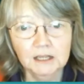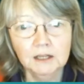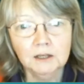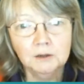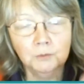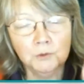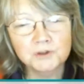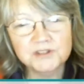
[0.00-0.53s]

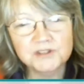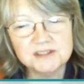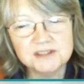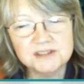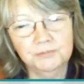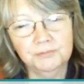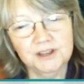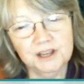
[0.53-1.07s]
Was there
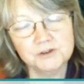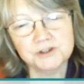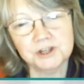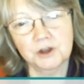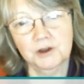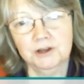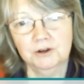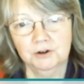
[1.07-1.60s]
something else
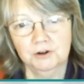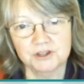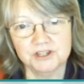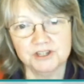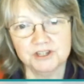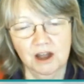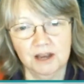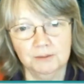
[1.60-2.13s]
going on at the
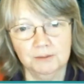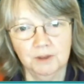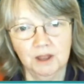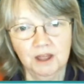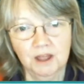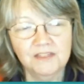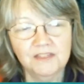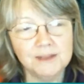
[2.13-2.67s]
time?
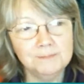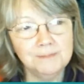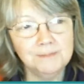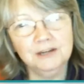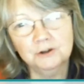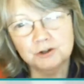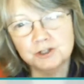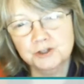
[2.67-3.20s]
They may
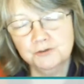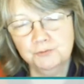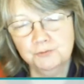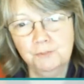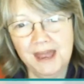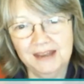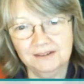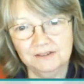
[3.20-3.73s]
not have
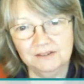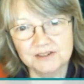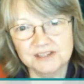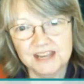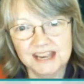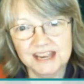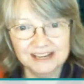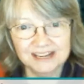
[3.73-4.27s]
meant
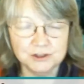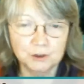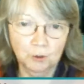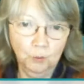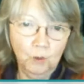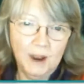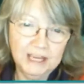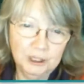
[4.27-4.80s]
it the
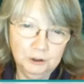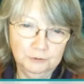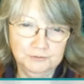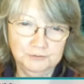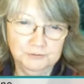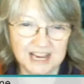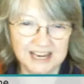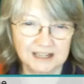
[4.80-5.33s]
way you've
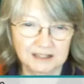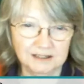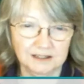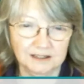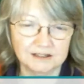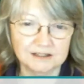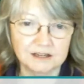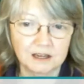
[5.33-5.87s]
taken
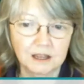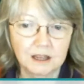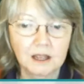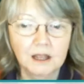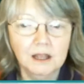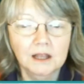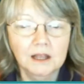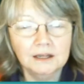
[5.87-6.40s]
it.
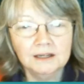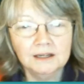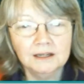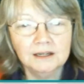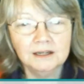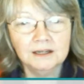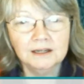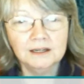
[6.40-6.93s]

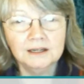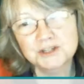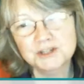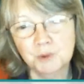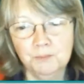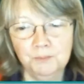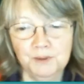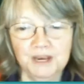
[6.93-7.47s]
Listen
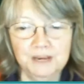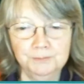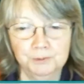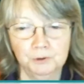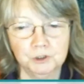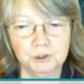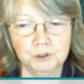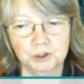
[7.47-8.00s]
when
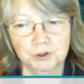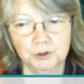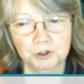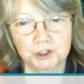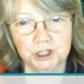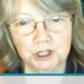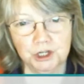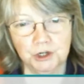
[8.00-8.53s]
people talk
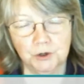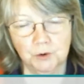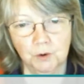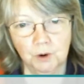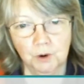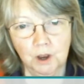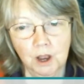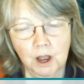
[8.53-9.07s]
to you.
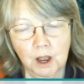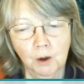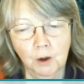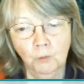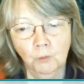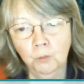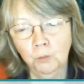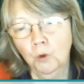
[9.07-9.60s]

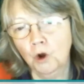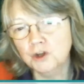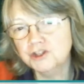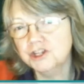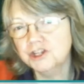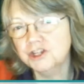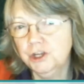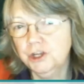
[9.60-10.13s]
What are
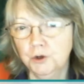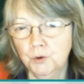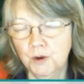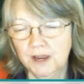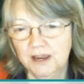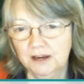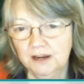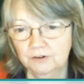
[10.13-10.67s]
you
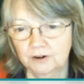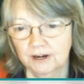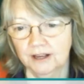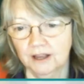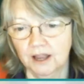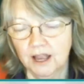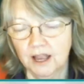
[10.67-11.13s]
hearing?